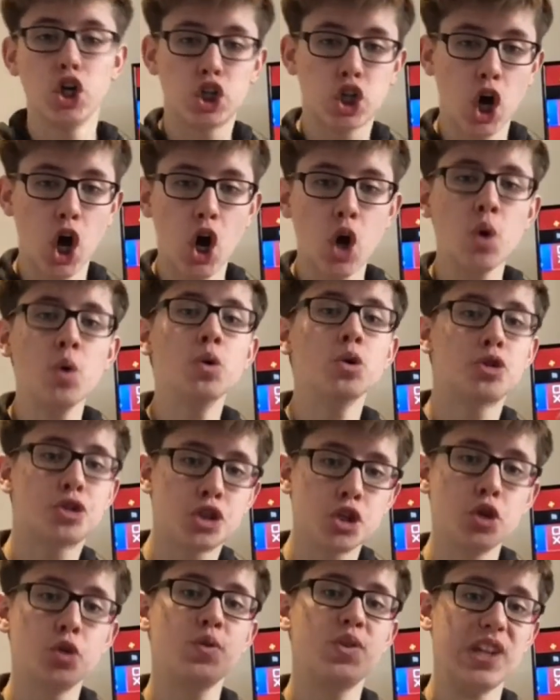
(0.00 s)
Go
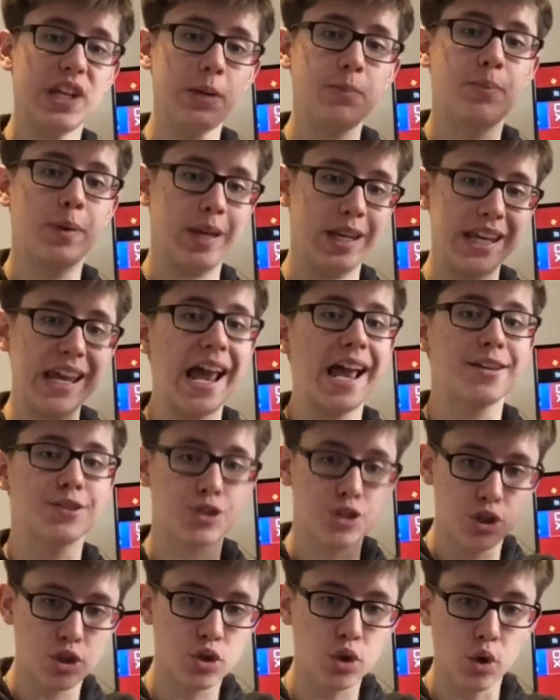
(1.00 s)
to the PS
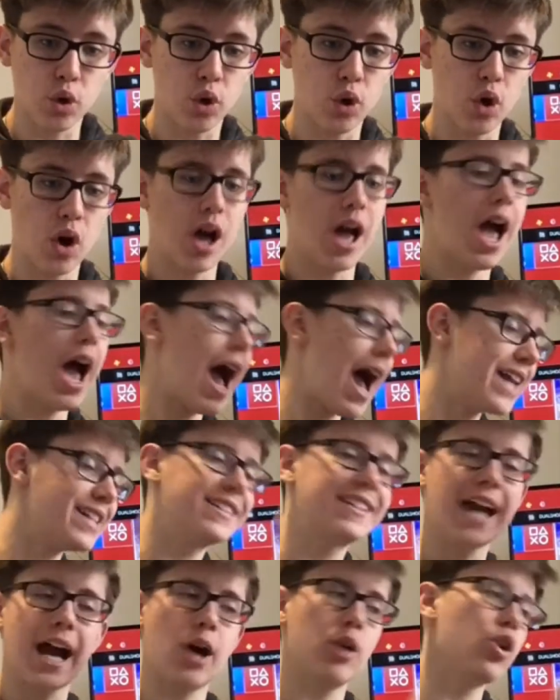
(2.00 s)
Store and
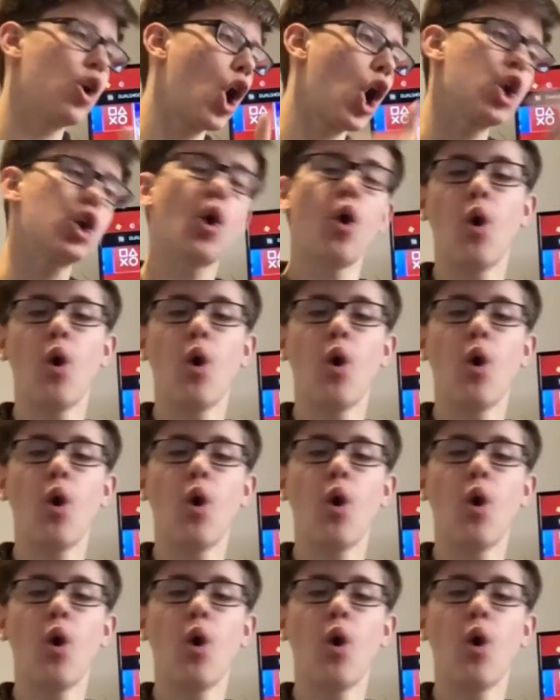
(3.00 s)
download